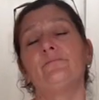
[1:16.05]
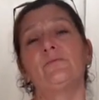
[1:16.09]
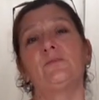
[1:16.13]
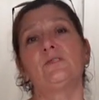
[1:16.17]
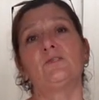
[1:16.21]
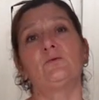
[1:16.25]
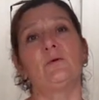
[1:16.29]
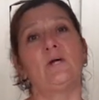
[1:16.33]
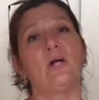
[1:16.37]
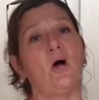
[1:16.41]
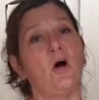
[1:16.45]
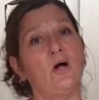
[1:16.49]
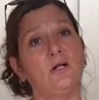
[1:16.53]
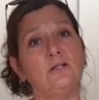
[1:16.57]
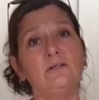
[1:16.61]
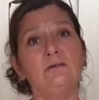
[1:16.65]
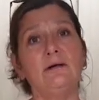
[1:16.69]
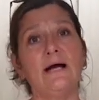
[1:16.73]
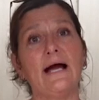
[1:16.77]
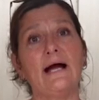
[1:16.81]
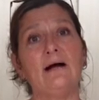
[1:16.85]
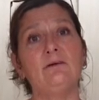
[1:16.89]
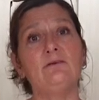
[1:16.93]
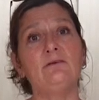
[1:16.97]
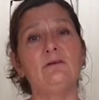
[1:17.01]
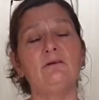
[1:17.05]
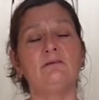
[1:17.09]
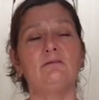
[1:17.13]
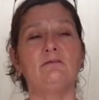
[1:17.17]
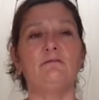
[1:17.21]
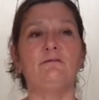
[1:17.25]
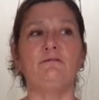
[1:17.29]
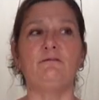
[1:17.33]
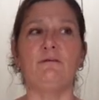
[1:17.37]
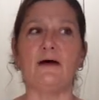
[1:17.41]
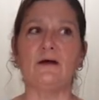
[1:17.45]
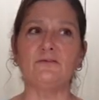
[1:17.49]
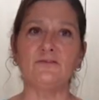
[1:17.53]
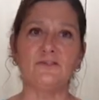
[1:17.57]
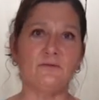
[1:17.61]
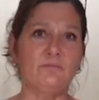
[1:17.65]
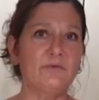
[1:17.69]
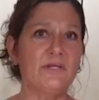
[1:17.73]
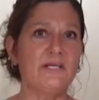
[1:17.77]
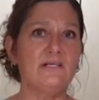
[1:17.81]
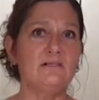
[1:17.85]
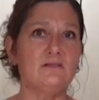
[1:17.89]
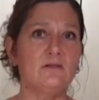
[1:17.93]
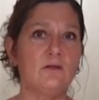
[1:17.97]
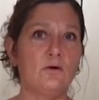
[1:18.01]
So we called around, found some
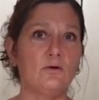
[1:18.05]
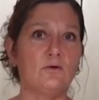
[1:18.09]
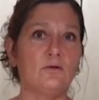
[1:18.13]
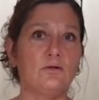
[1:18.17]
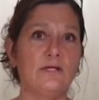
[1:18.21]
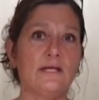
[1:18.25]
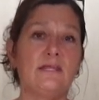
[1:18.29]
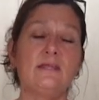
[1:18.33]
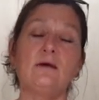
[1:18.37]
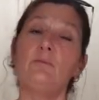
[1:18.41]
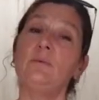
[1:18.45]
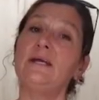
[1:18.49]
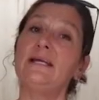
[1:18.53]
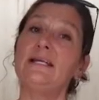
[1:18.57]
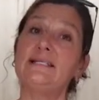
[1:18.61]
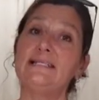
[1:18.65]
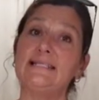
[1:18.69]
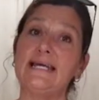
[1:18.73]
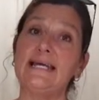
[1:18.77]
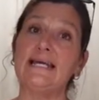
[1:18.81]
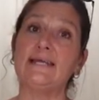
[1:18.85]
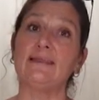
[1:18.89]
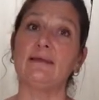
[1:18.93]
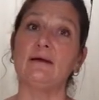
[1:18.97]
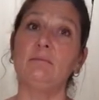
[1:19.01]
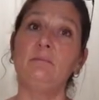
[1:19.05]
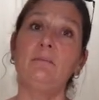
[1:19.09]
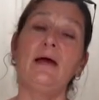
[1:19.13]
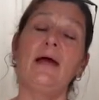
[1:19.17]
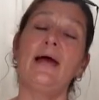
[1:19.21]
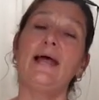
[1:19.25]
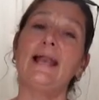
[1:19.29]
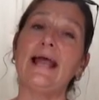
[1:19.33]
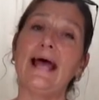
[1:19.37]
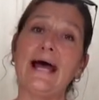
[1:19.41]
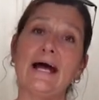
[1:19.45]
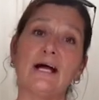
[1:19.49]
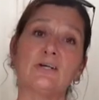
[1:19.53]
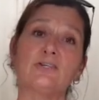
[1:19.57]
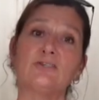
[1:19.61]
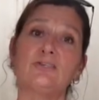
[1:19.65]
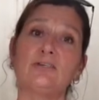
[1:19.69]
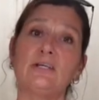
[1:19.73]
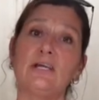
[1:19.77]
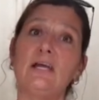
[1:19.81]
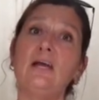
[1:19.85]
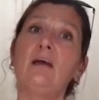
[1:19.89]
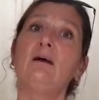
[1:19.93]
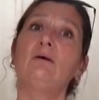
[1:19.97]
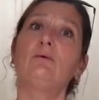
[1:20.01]
place locally that we could take them and
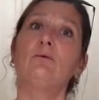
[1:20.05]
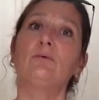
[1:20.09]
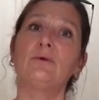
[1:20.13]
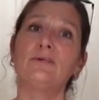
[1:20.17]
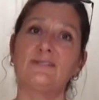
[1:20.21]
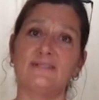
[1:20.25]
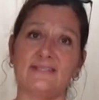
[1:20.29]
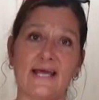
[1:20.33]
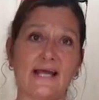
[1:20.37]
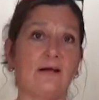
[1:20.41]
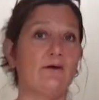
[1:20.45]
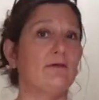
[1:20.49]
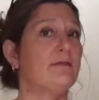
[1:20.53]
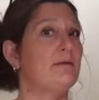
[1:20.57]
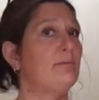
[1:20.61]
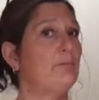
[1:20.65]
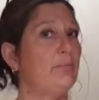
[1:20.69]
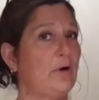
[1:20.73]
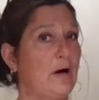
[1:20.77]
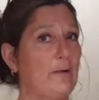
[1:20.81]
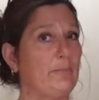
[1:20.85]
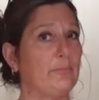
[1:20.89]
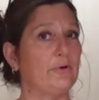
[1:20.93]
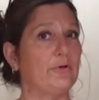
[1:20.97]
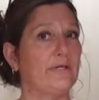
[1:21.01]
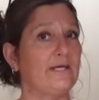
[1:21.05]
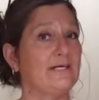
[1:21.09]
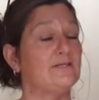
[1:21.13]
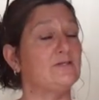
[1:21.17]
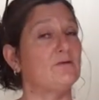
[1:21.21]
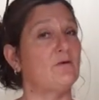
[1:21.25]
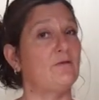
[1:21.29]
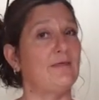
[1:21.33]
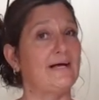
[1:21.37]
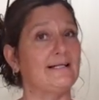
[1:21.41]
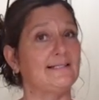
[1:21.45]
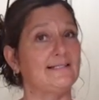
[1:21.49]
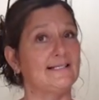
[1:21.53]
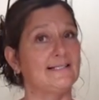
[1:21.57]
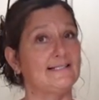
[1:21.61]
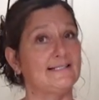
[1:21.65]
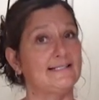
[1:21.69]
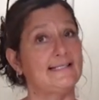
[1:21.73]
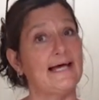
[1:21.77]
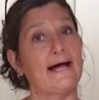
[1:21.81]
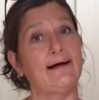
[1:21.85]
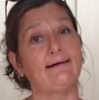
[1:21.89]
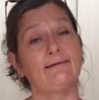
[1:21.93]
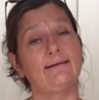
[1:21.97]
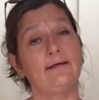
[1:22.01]
actually recycle them properly. So that's
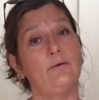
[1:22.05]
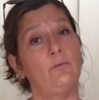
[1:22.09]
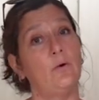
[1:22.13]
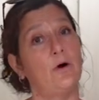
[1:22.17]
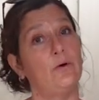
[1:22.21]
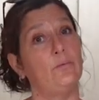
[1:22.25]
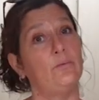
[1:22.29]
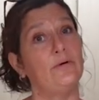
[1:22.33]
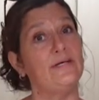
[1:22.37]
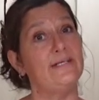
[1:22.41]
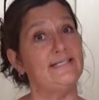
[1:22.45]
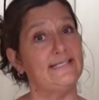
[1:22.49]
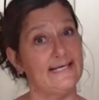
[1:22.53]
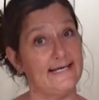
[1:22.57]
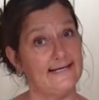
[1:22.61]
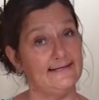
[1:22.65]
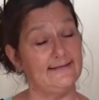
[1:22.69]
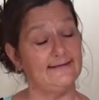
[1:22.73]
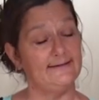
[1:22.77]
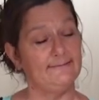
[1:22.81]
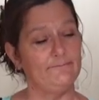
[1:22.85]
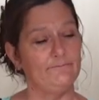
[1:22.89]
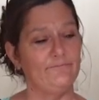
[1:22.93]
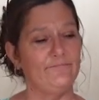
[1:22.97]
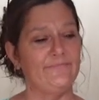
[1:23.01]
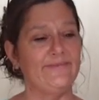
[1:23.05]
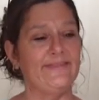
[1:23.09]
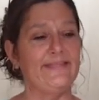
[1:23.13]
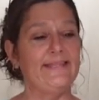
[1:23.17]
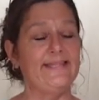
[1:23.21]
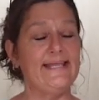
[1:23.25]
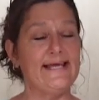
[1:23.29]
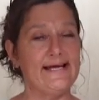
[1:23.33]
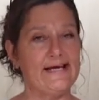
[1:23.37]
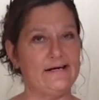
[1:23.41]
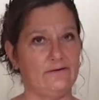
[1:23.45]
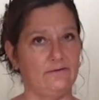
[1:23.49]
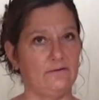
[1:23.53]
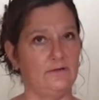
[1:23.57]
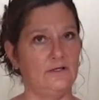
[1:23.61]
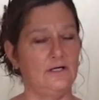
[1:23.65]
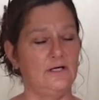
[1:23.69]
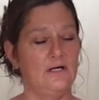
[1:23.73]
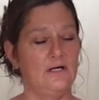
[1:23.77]
exactly what we did. Now,